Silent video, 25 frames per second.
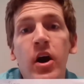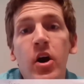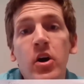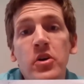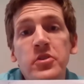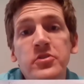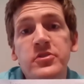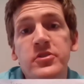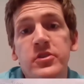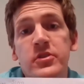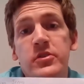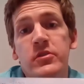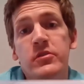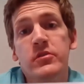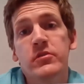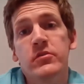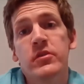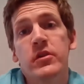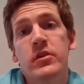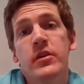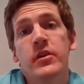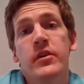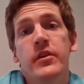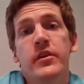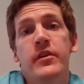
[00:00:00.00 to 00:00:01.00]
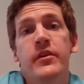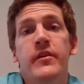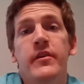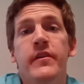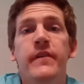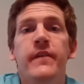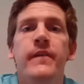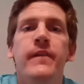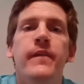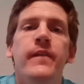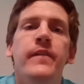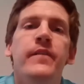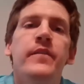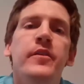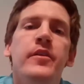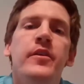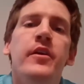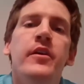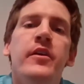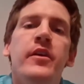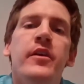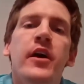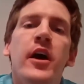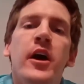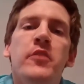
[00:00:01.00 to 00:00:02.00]
Also,
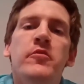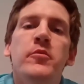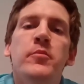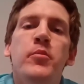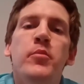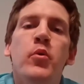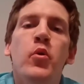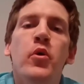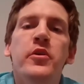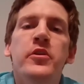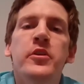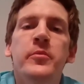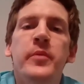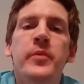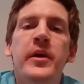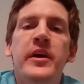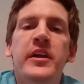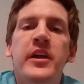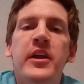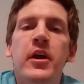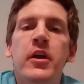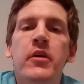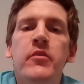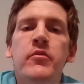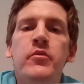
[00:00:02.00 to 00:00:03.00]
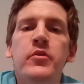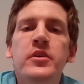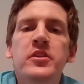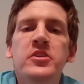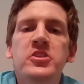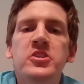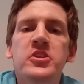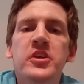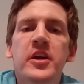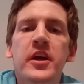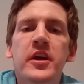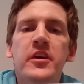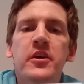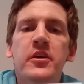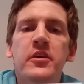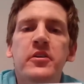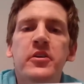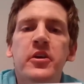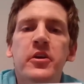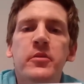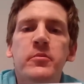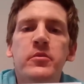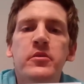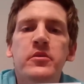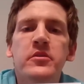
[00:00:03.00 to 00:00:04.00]
kind of a point to make here, if we check our
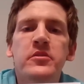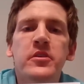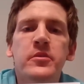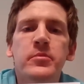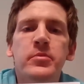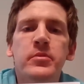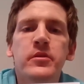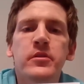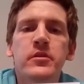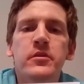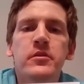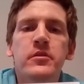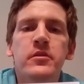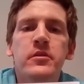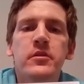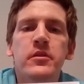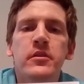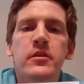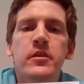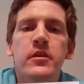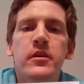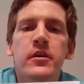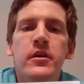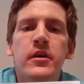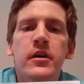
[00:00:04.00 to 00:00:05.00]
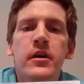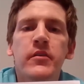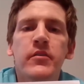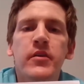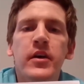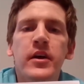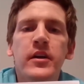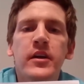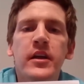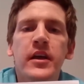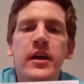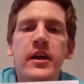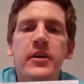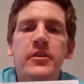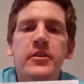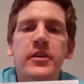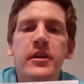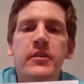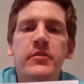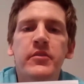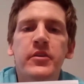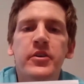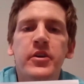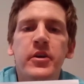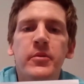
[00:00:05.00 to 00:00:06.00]
numbers up here, if I count
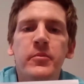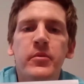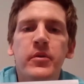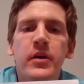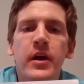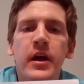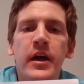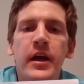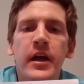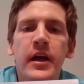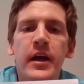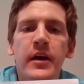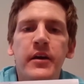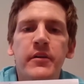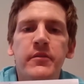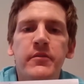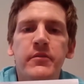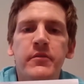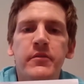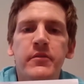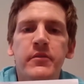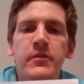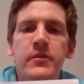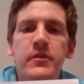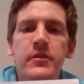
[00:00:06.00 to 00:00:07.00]
every number I have,